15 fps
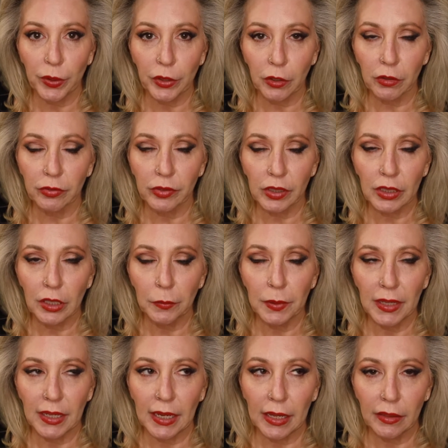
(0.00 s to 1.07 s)
with her for a little
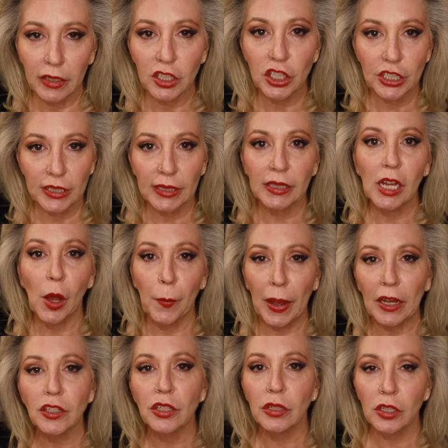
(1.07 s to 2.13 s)
bit and then she did come
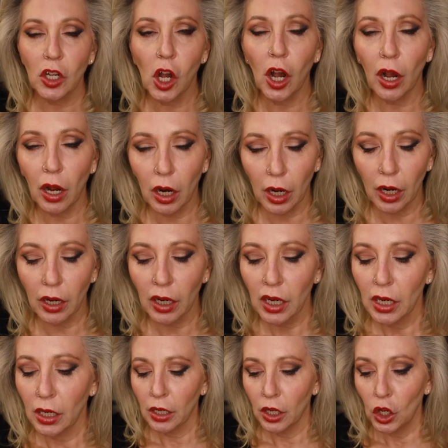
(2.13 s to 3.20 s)
out to the car
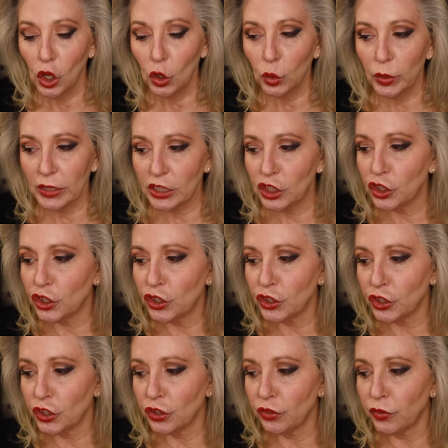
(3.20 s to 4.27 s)
which
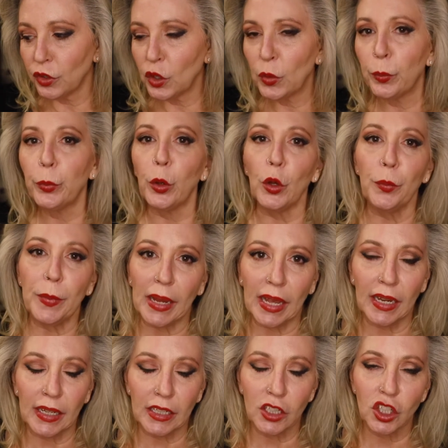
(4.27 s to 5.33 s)
put me
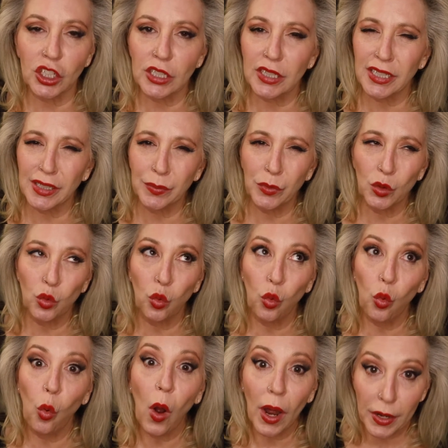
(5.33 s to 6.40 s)
at ease. She seems
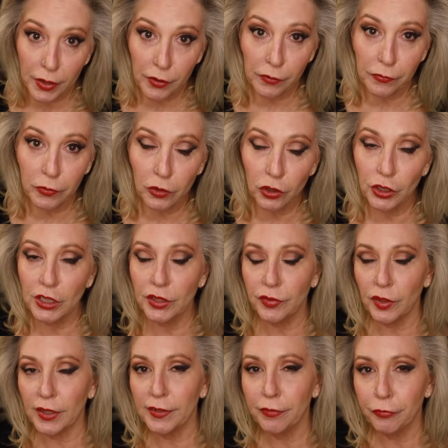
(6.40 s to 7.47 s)
wonderful. She's
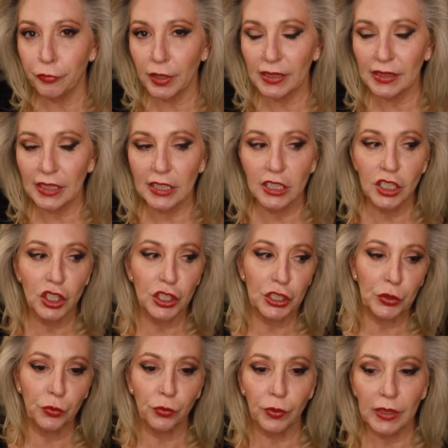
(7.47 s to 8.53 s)
very friendly.
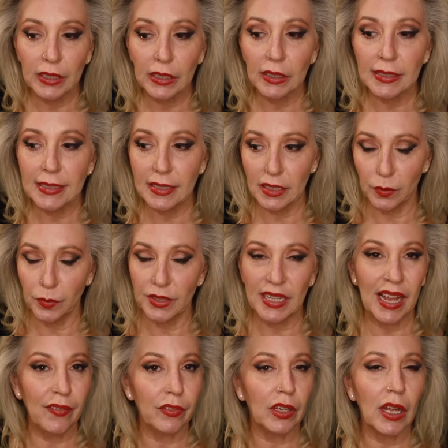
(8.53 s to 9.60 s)
She really seems to
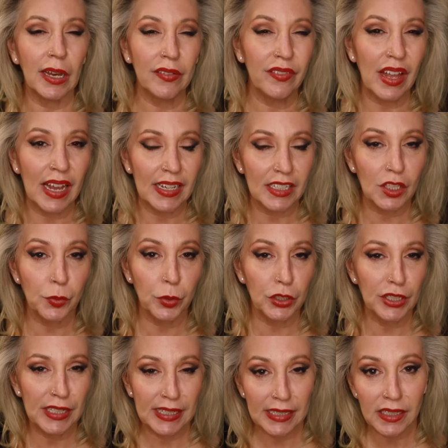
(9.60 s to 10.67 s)
have a lot of
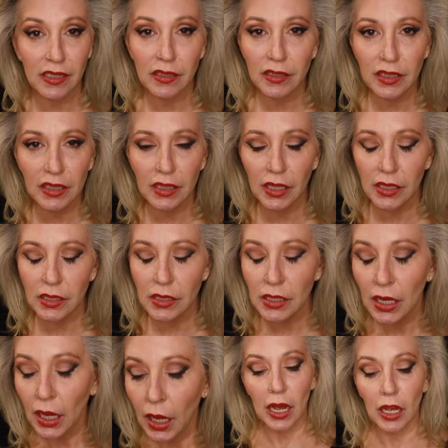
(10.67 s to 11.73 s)
expertise in this.
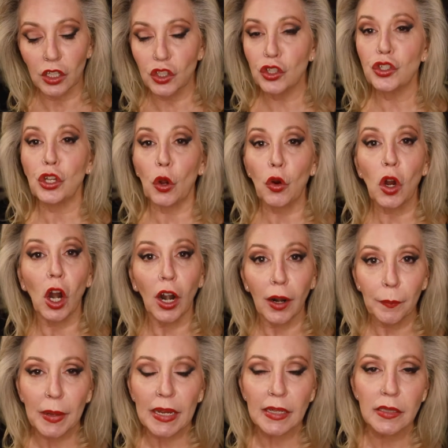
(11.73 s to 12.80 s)
So
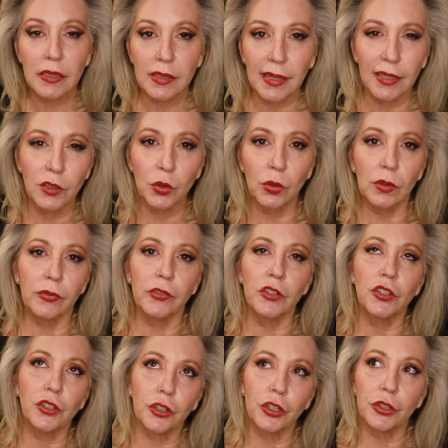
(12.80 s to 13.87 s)
Karma is scheduled for
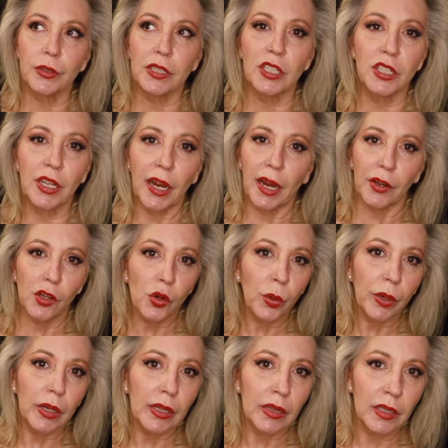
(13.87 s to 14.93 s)
surgery
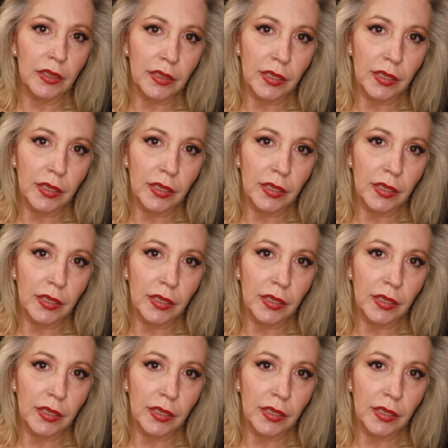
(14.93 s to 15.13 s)
January the